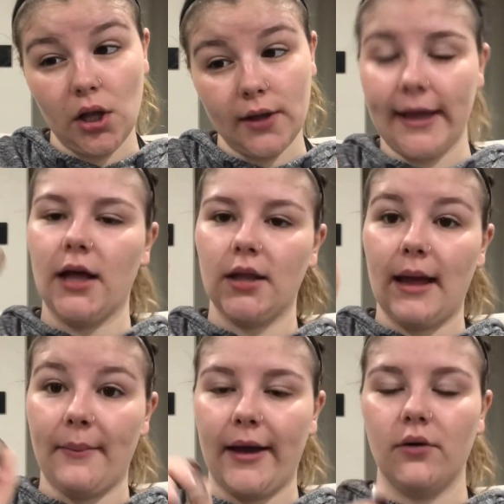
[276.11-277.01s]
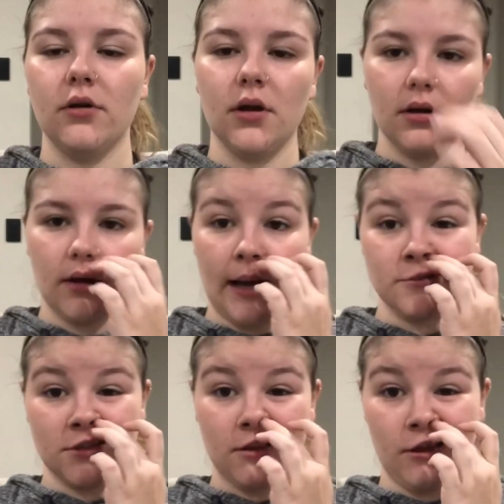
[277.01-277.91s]
Yeah, Light Pale.
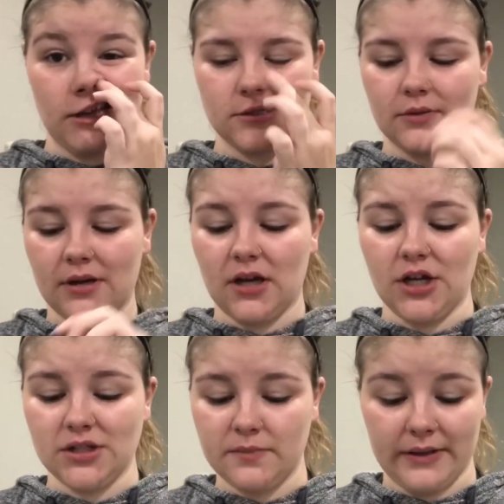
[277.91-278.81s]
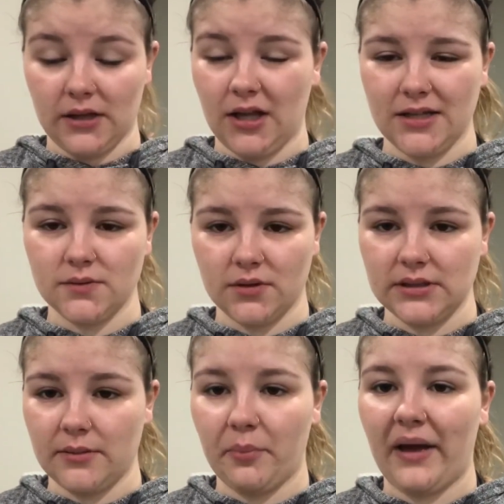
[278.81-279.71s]
So the lightest one, I just picked the lightest one
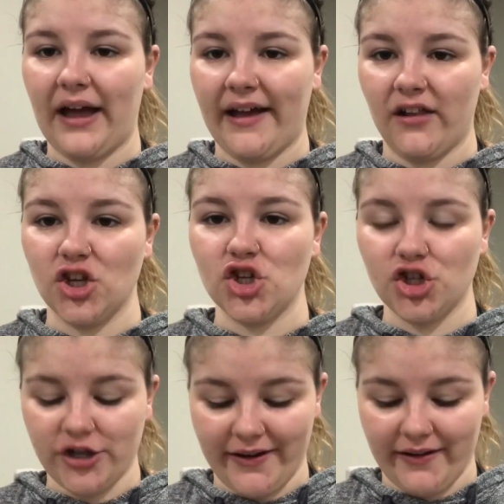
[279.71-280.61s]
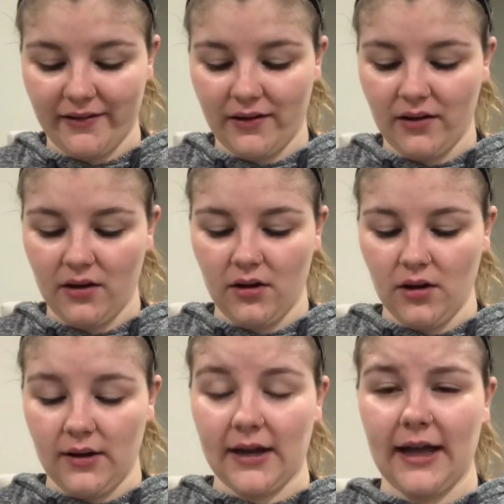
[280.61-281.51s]
because I'm pale as shit.
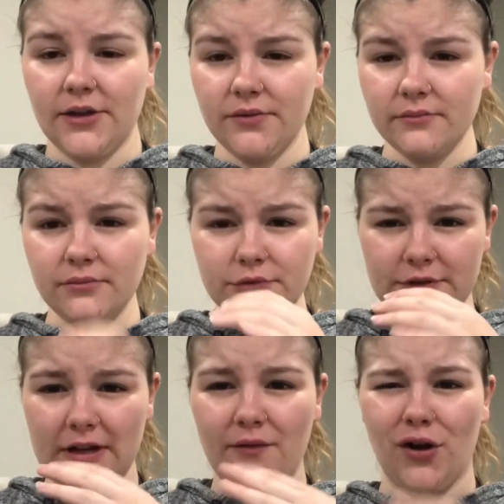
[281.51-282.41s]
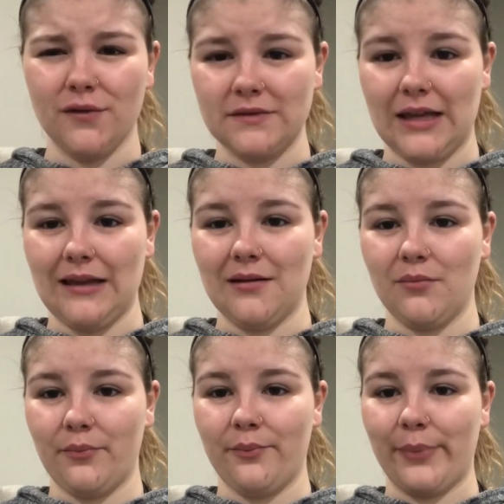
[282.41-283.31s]
Like, I do have olive
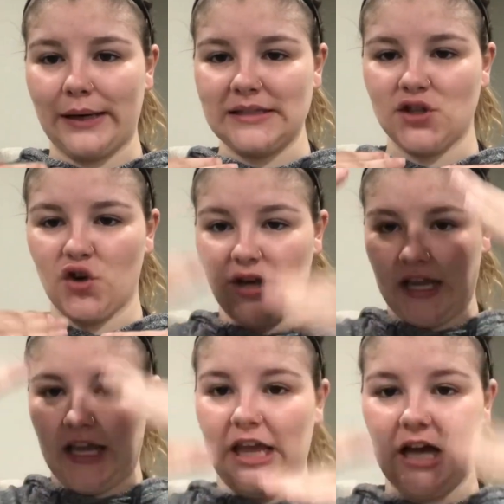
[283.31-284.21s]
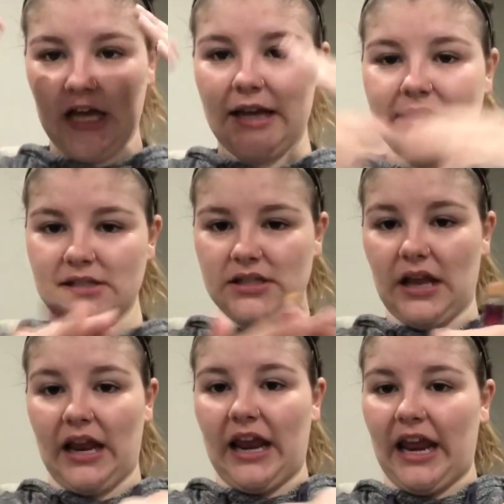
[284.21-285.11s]
skin, but it's not here, it's
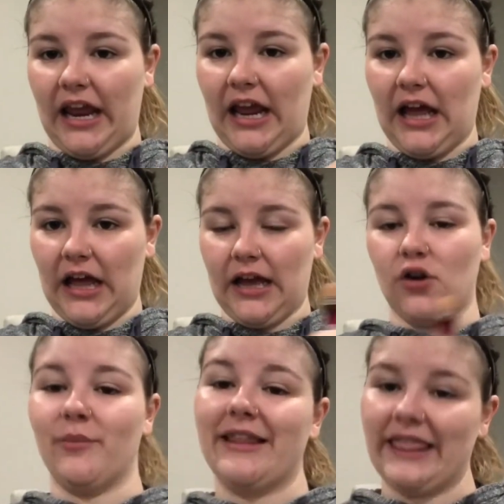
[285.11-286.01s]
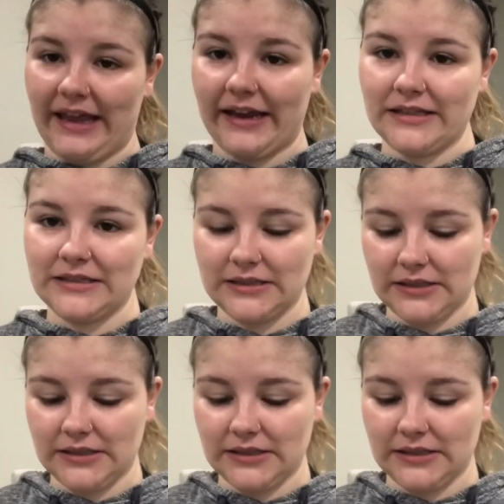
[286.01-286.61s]
here and on my legs.